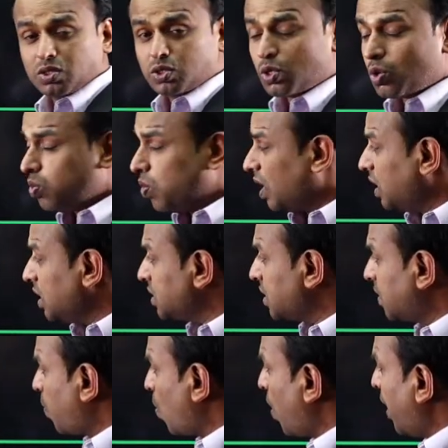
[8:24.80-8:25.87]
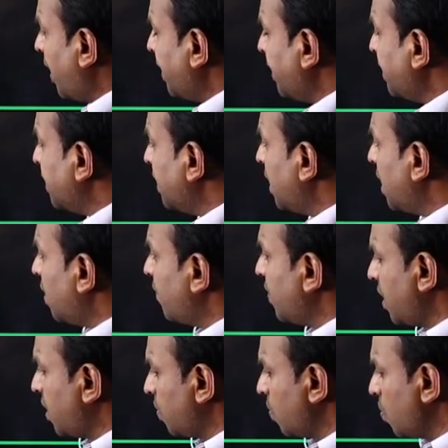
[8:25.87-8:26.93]
So what is that point here,
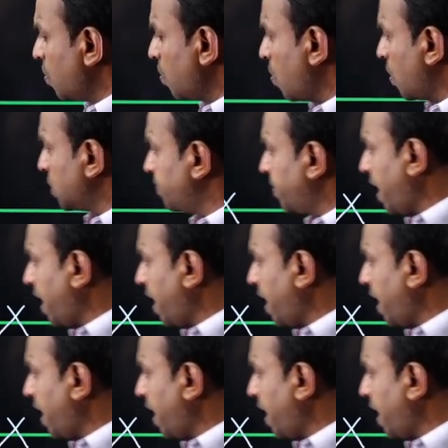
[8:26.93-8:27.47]
whether a root locus